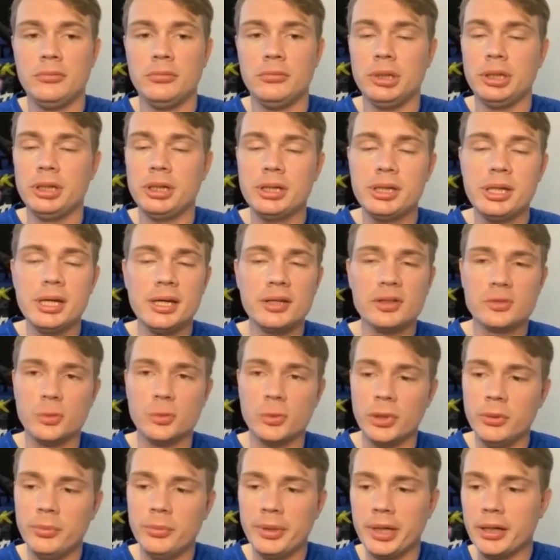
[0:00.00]
And I think it's
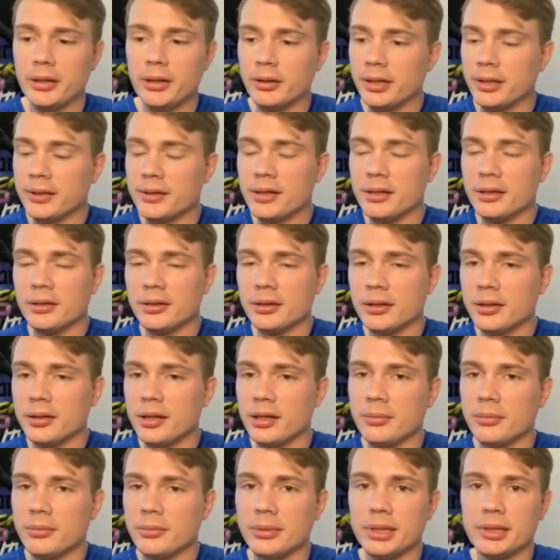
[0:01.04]
willpower at the end of the
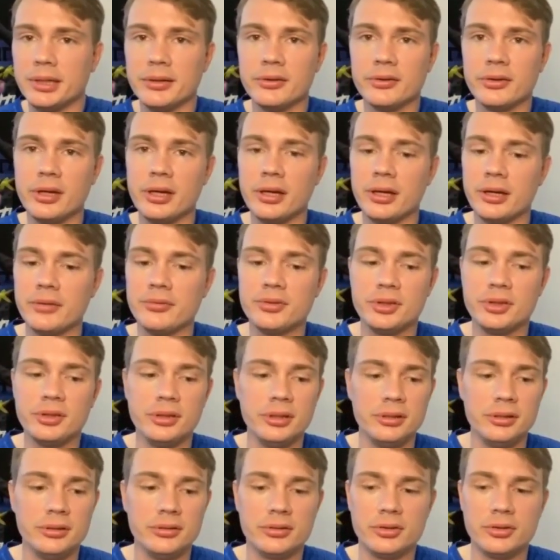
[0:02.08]
day, because I, I've
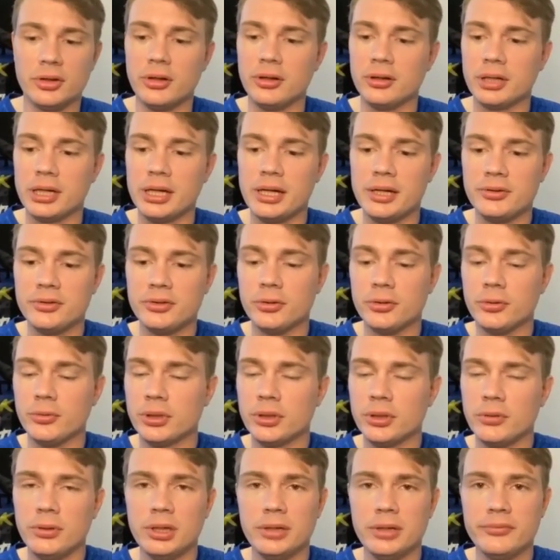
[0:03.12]
seen tall guys do
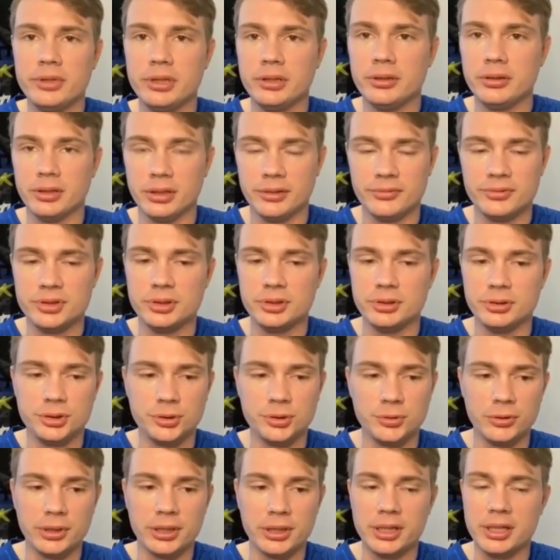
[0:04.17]
really well. I've seen
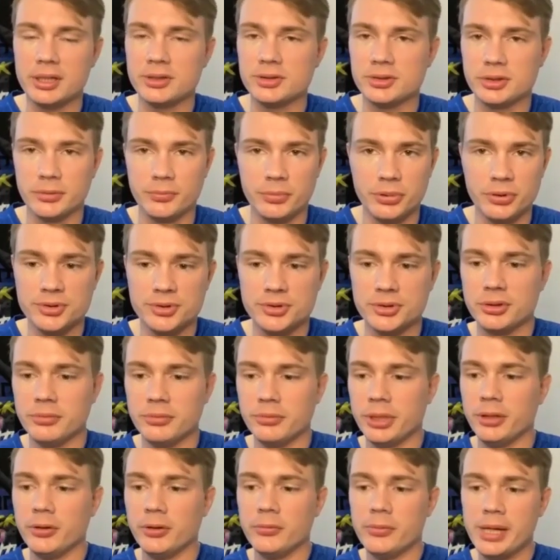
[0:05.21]
short guys. Like, personally, in
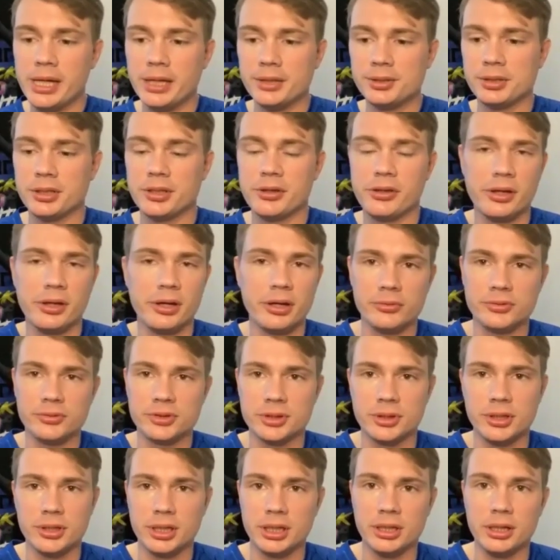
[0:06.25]
my own match, I thought I was
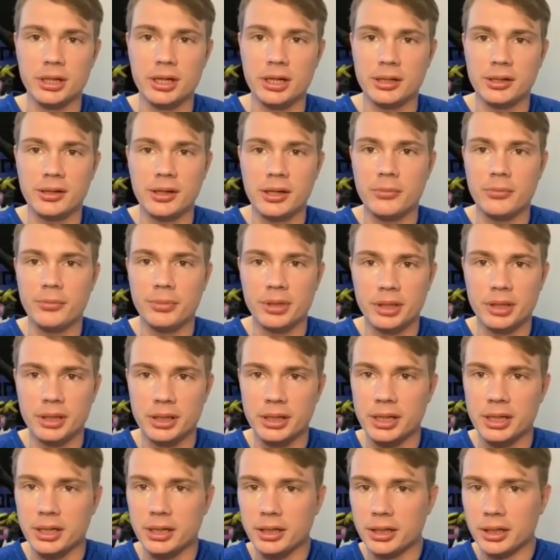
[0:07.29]
going to get knocked out by the
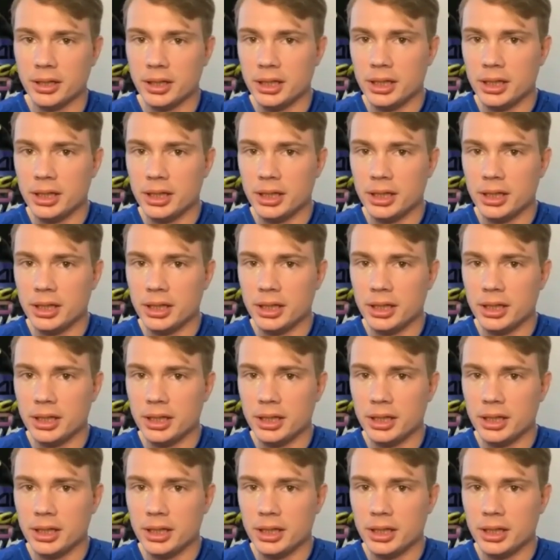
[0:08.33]
guy